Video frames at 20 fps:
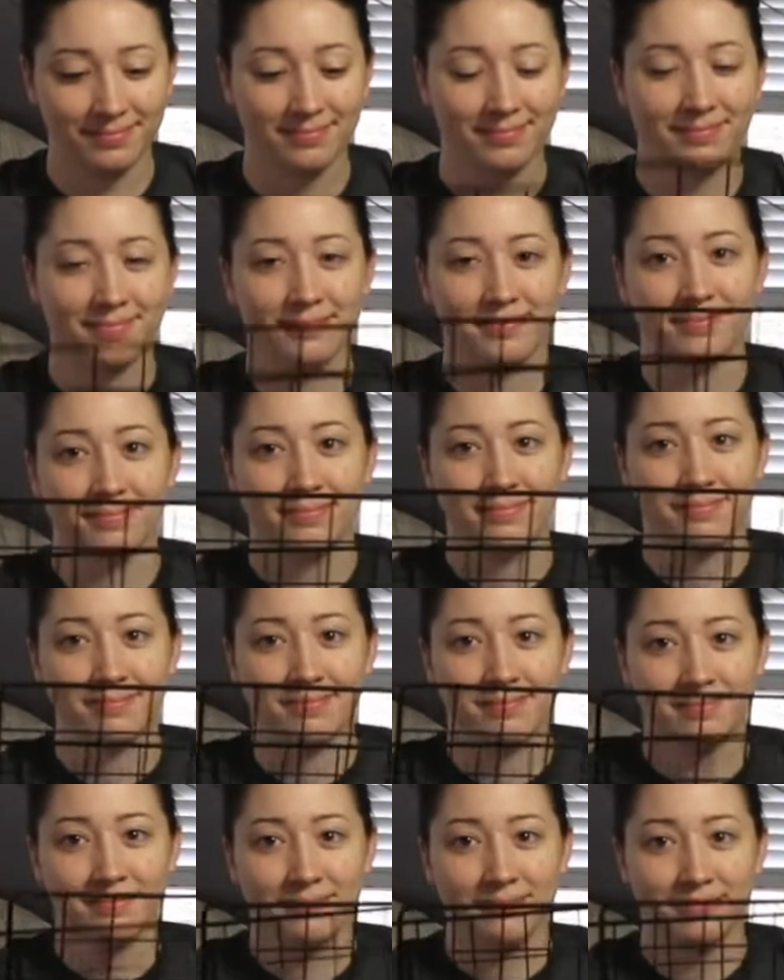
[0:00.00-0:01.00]

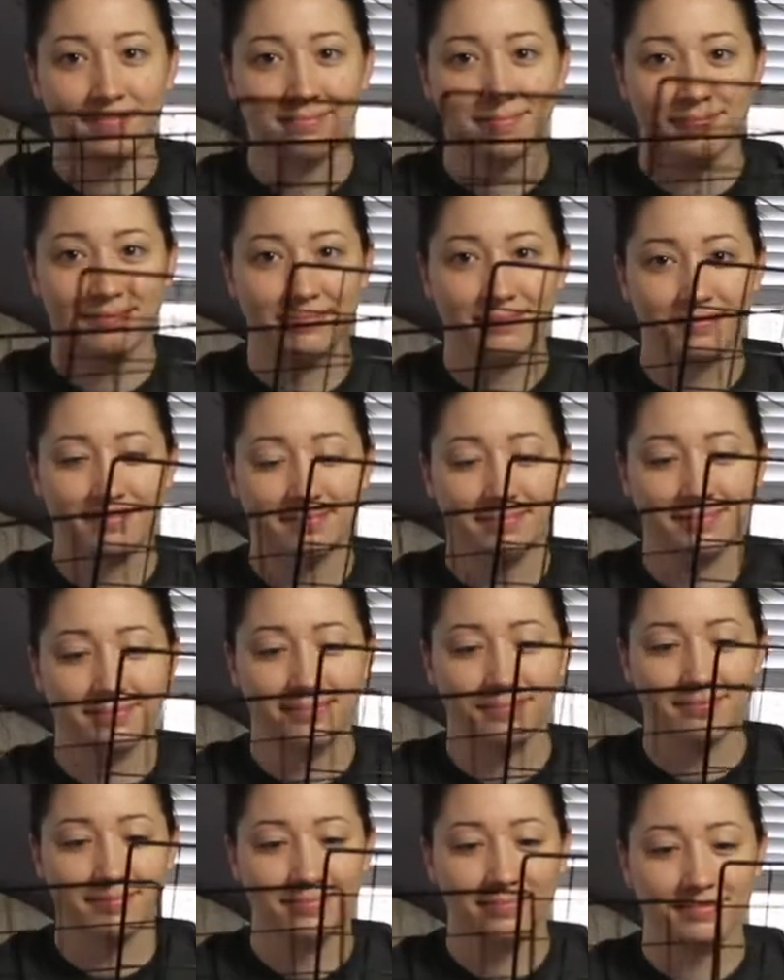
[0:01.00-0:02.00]

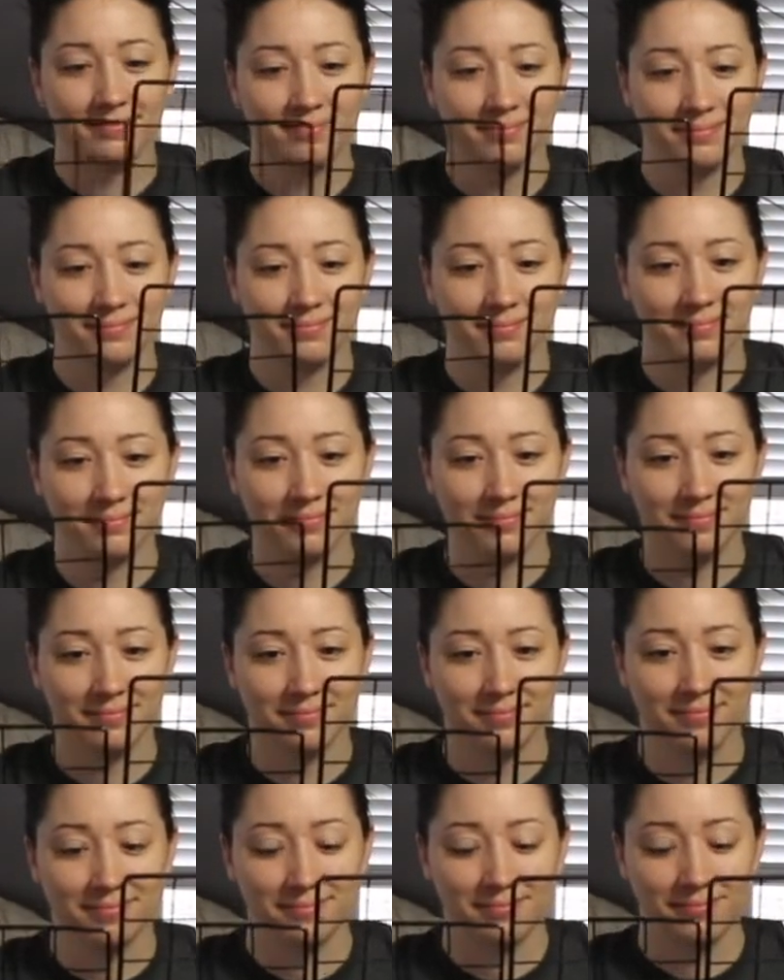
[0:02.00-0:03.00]
Nothing is said.